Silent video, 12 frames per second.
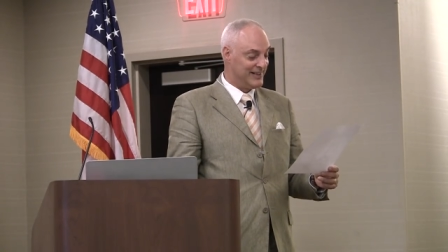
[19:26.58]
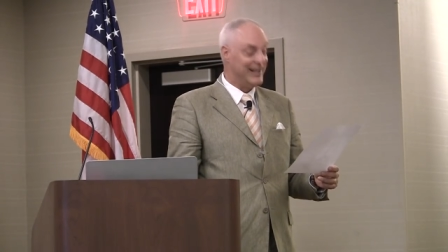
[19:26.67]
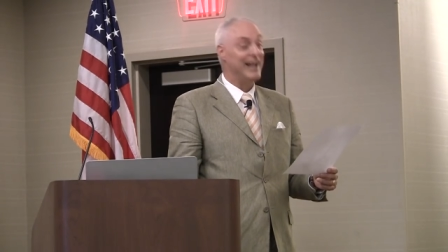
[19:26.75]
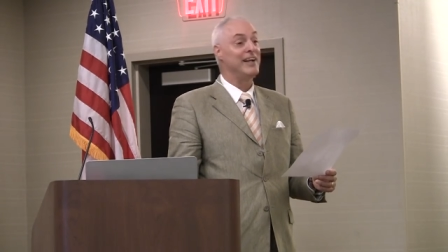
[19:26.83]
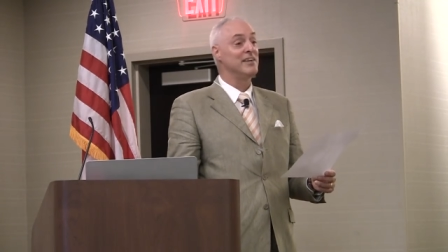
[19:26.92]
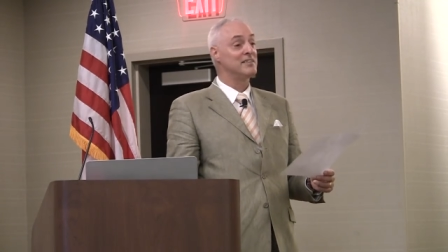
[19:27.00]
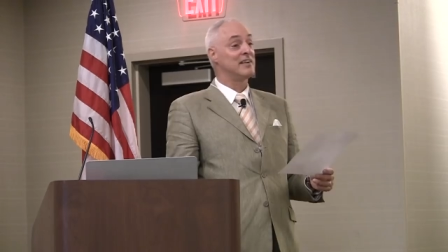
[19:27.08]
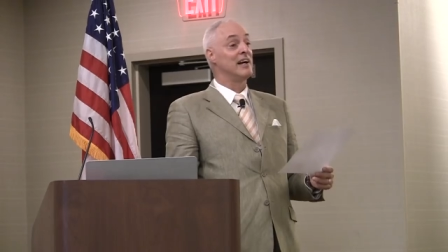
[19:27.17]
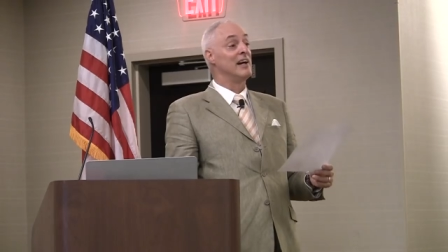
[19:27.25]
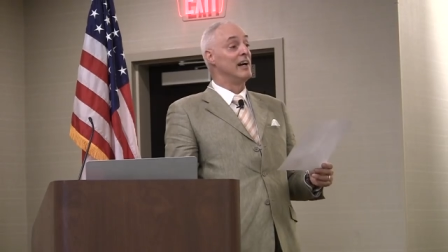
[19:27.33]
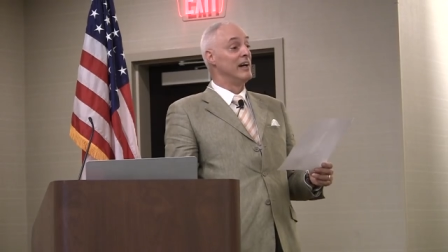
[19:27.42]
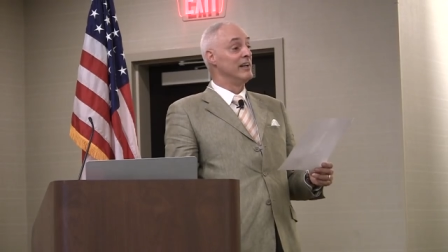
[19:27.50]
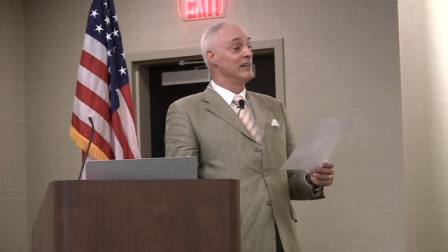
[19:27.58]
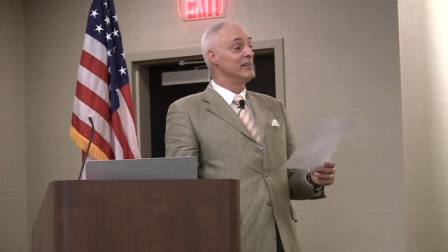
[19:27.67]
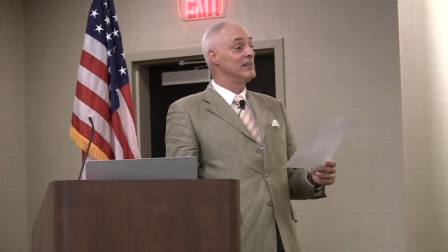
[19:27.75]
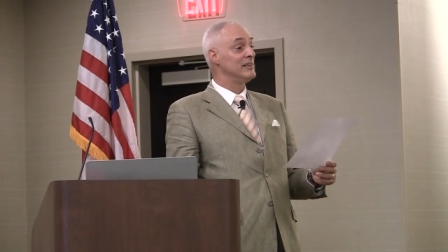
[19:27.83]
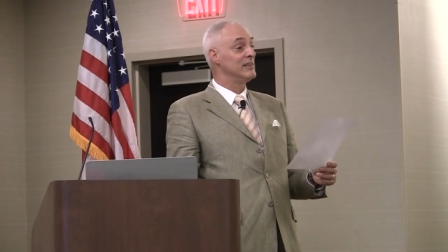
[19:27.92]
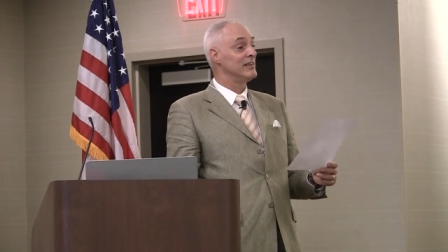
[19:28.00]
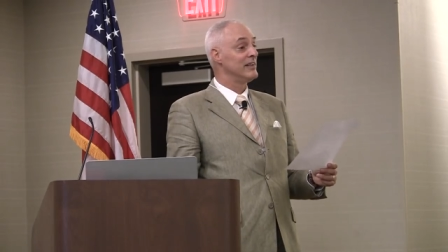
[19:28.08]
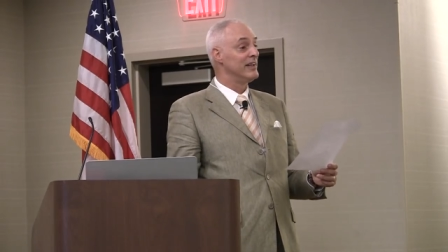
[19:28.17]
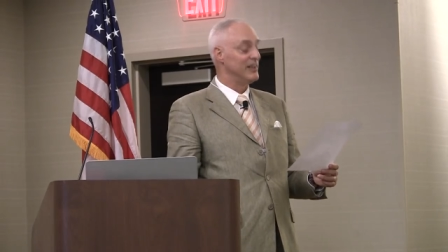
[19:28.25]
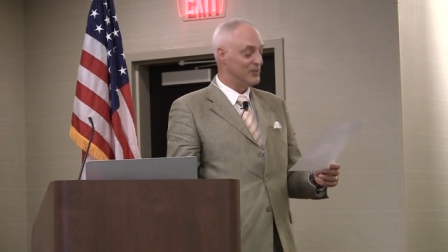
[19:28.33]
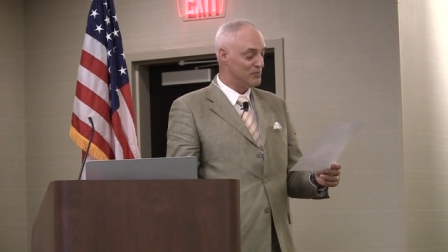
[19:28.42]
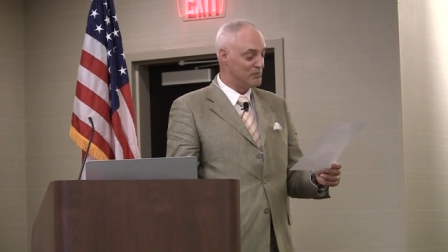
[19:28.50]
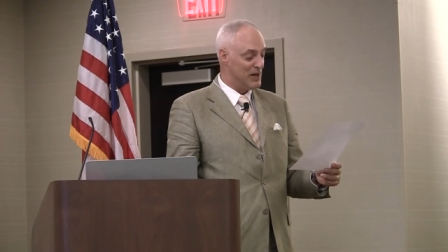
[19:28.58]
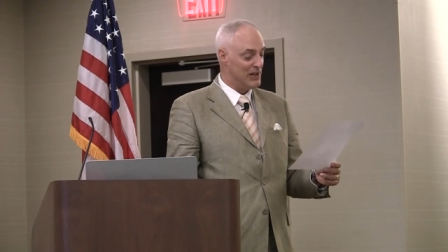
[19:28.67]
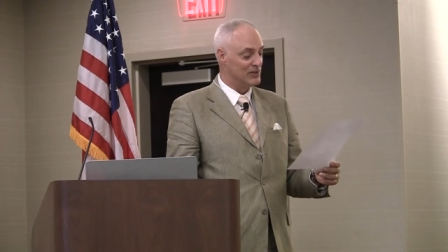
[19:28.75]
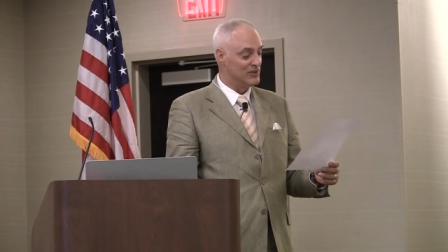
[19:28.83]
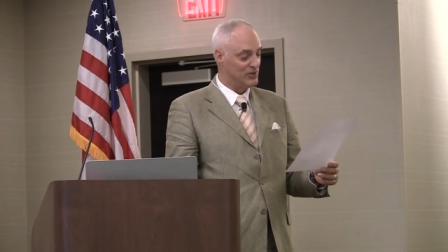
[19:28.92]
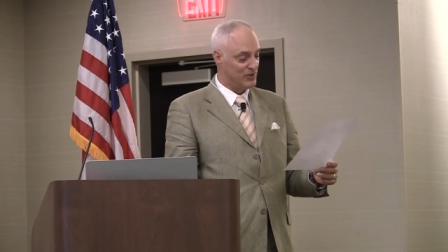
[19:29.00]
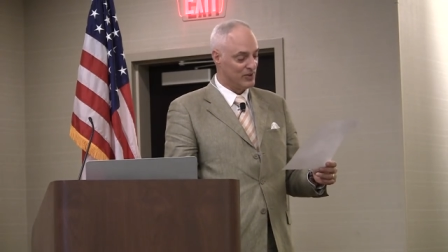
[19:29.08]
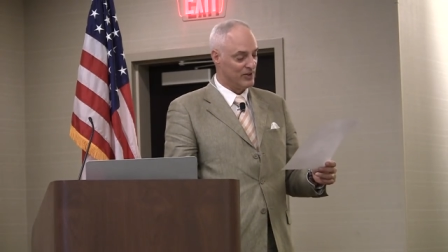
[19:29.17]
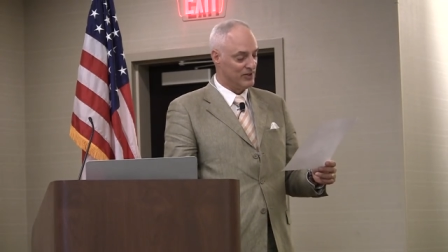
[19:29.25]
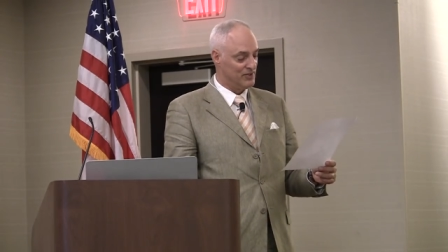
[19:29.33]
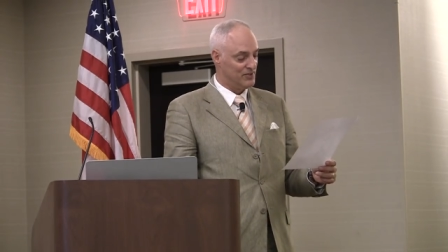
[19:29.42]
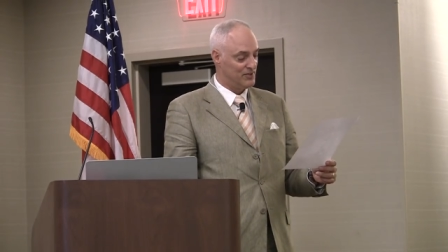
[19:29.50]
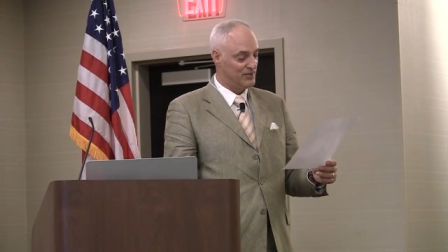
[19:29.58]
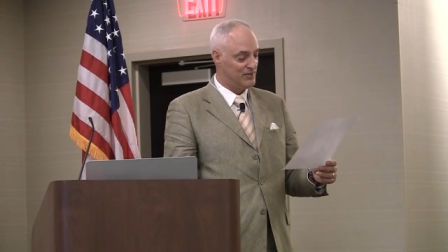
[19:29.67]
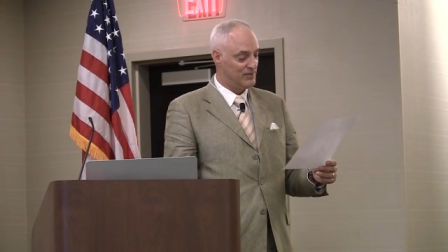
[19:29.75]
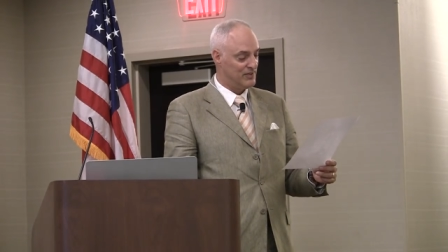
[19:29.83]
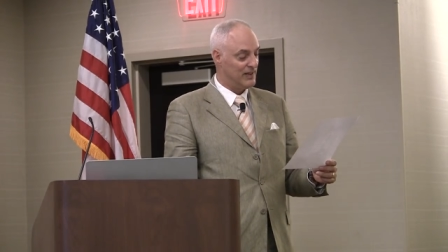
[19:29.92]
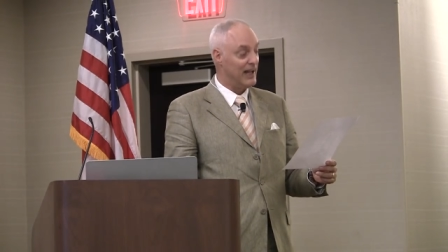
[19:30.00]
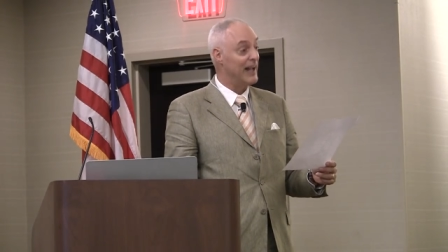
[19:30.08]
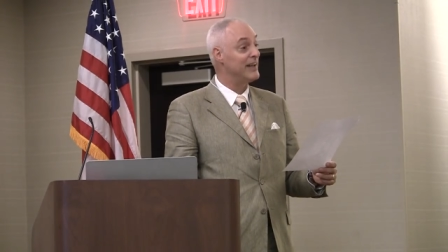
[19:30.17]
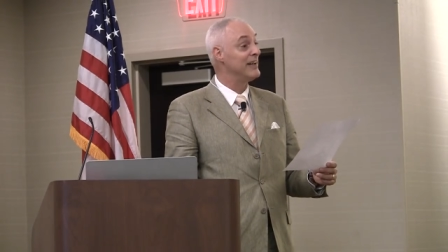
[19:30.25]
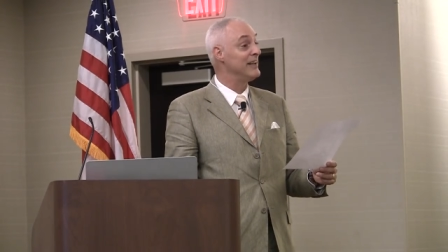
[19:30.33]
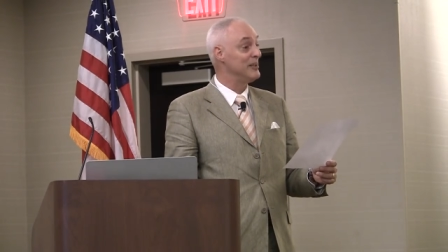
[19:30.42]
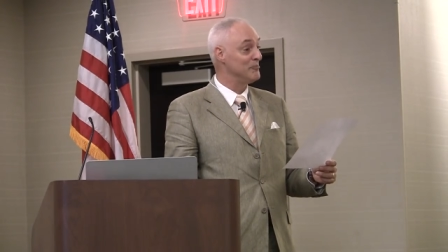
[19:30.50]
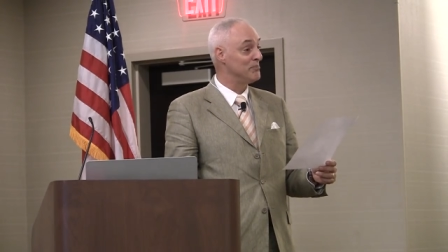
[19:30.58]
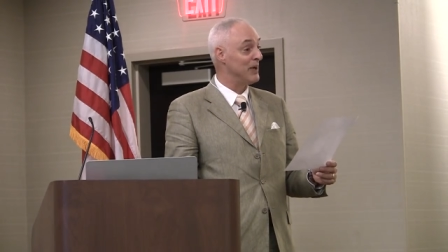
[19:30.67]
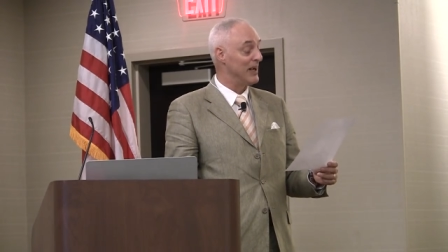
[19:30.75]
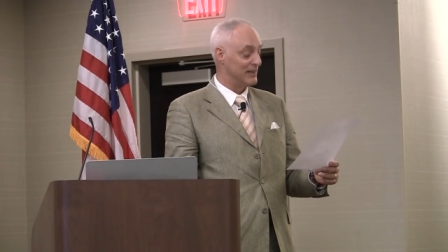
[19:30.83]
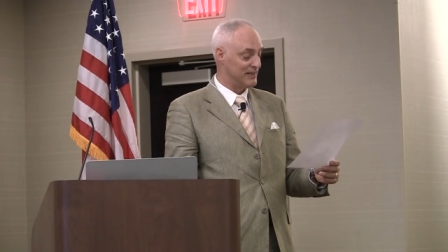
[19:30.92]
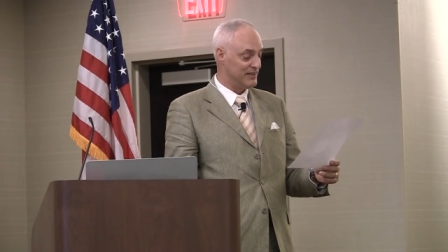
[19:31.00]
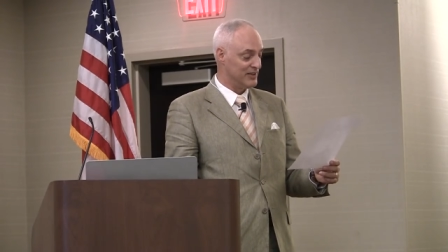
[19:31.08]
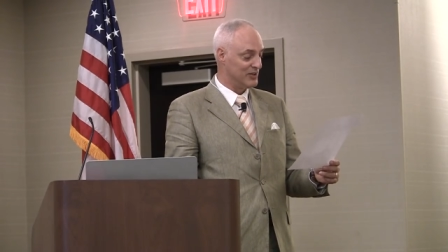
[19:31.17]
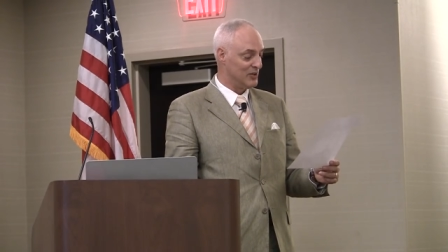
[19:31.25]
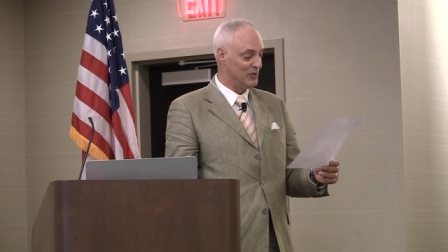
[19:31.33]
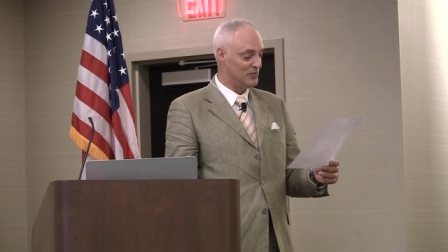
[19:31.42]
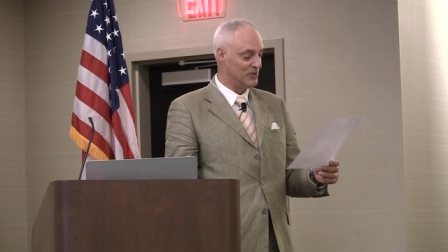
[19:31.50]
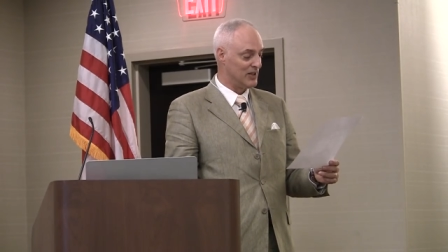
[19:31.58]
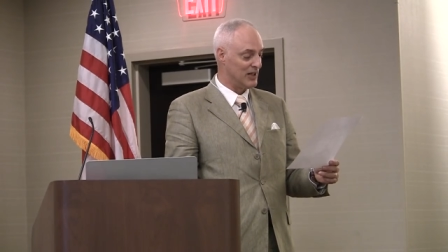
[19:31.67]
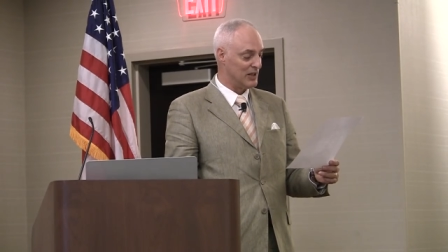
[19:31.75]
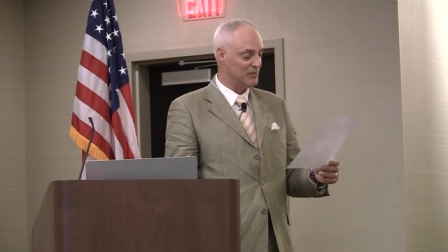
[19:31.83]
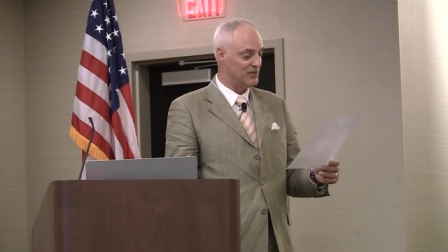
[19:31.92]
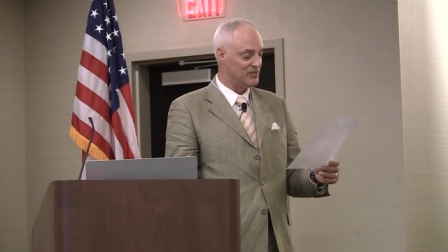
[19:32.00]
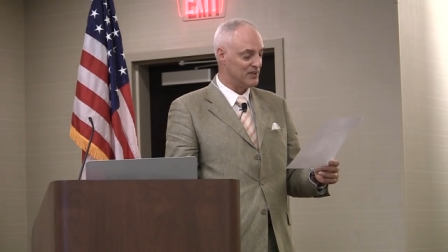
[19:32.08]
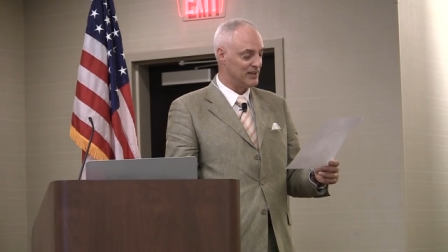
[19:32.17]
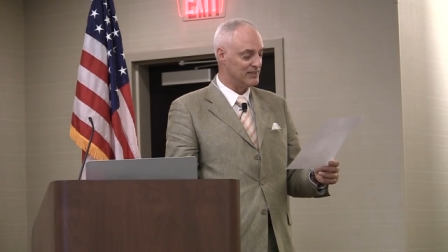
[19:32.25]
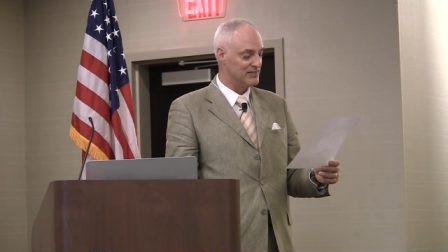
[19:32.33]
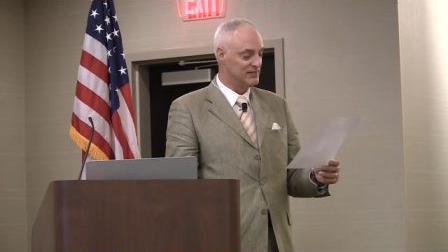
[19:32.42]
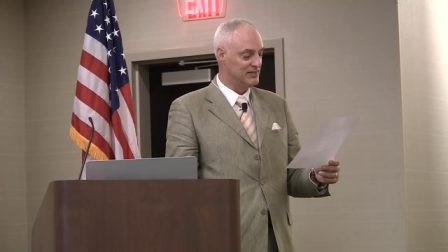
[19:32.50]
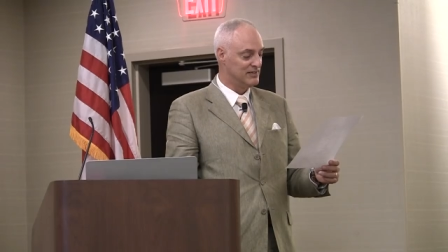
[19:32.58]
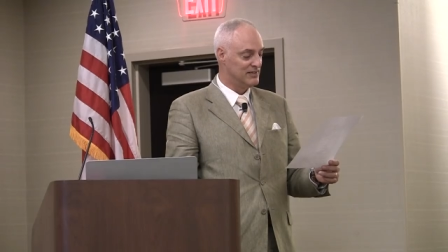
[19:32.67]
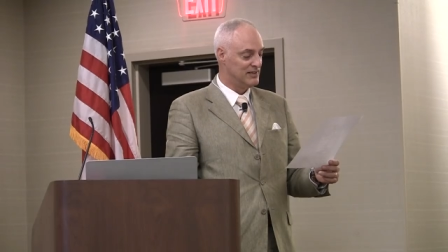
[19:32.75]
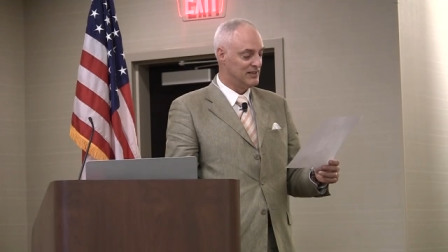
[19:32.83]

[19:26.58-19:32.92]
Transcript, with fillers: Genghis Khan and his Mongol hordes had an impact on the global carbon cycle